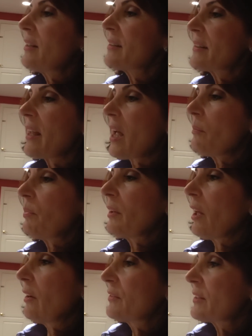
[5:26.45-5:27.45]
a
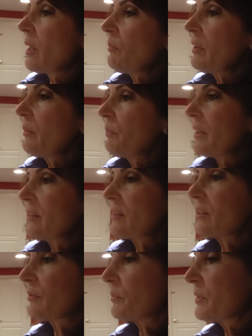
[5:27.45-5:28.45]
sample of some of the
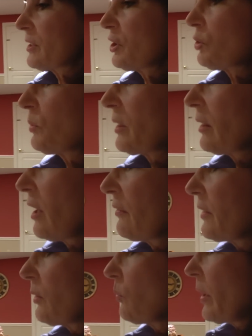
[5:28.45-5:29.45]
pieces from Stitch with
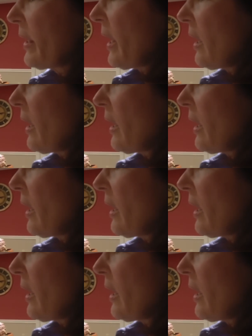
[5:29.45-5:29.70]
Love that went